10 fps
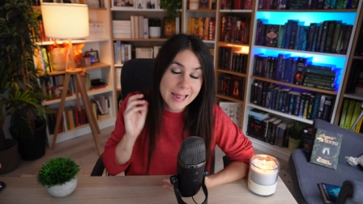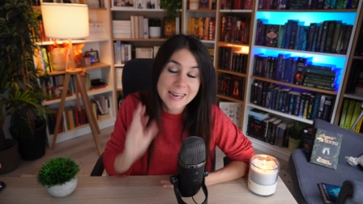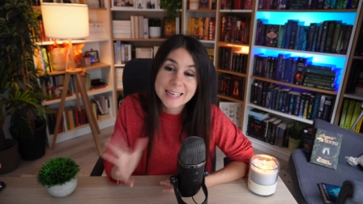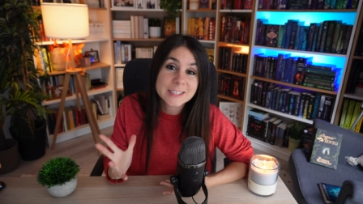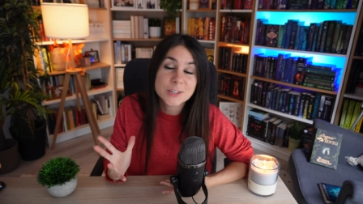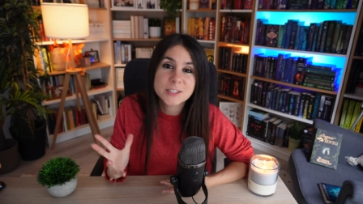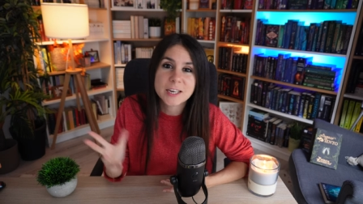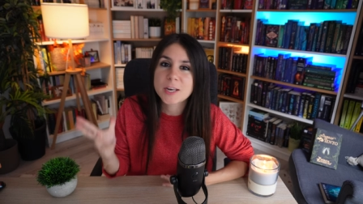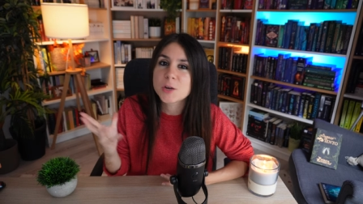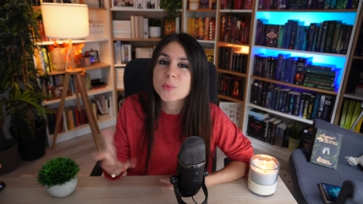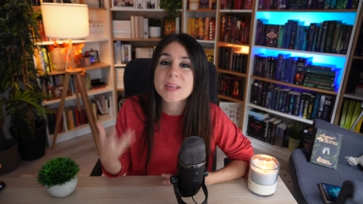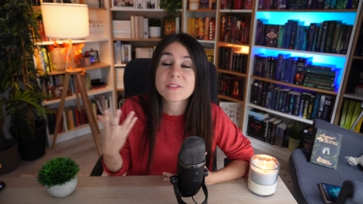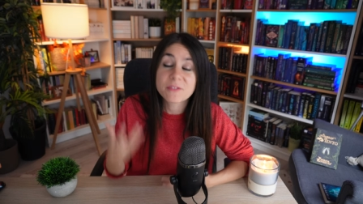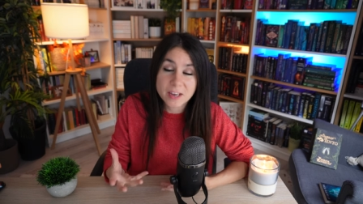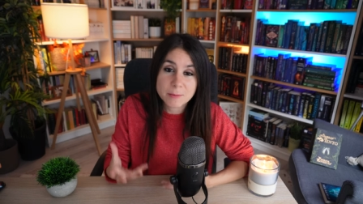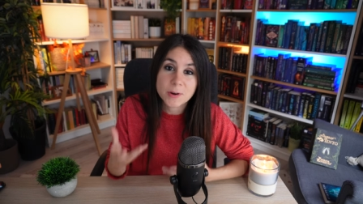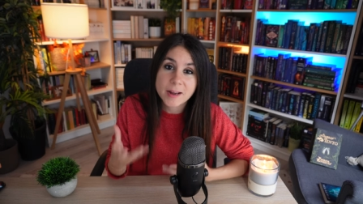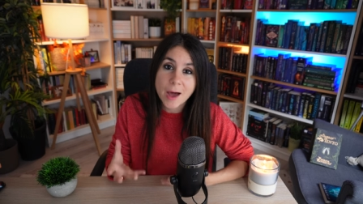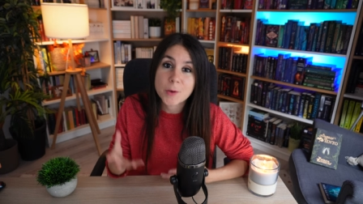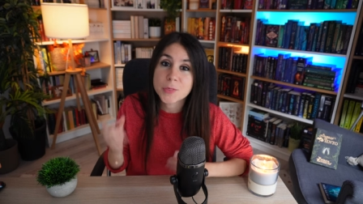And let's continue with favorite
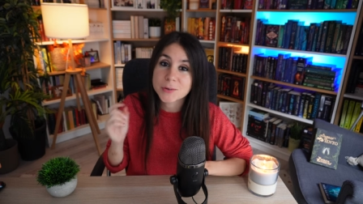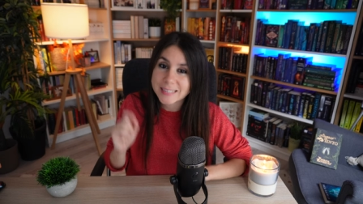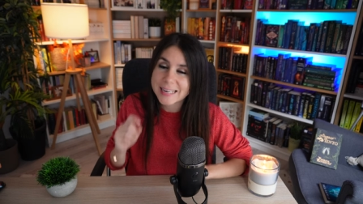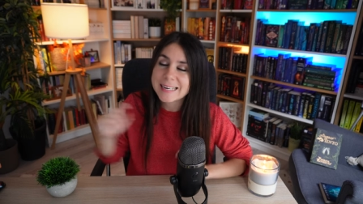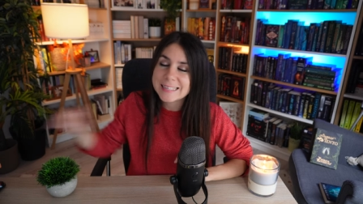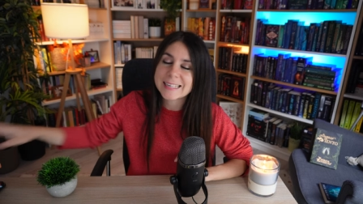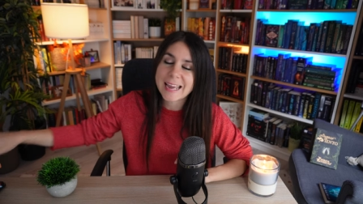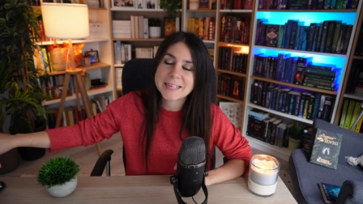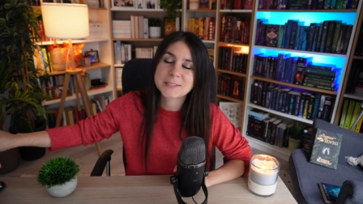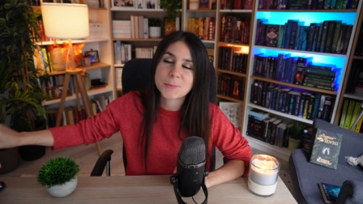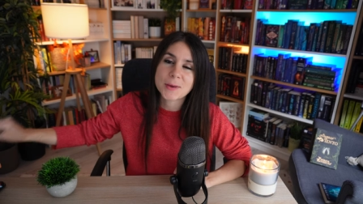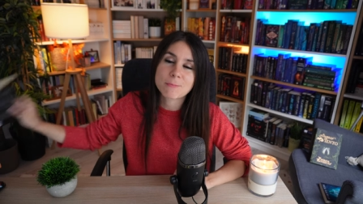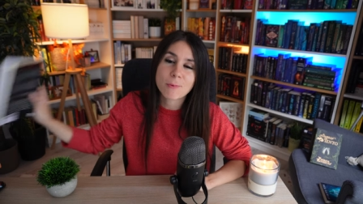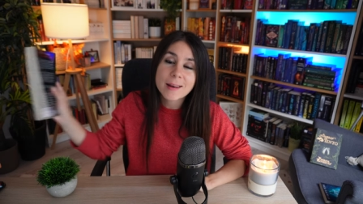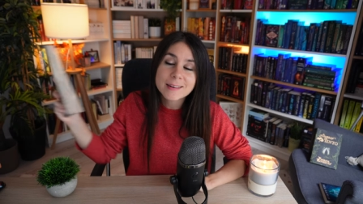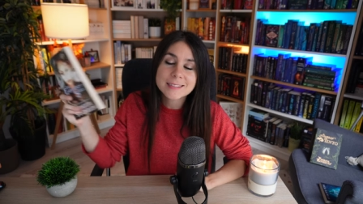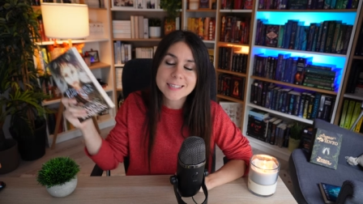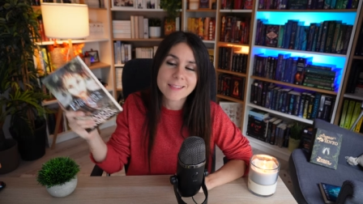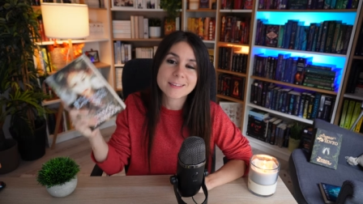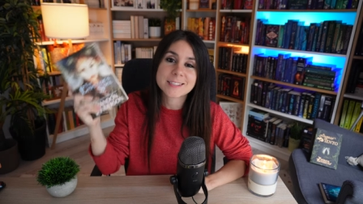authors, in this case with Brandon
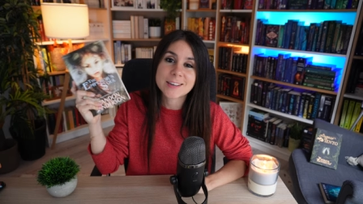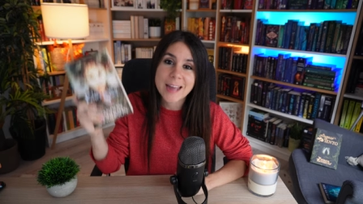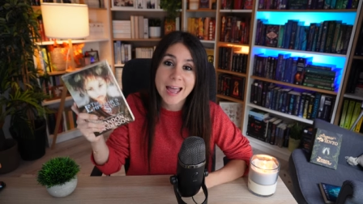Sanderson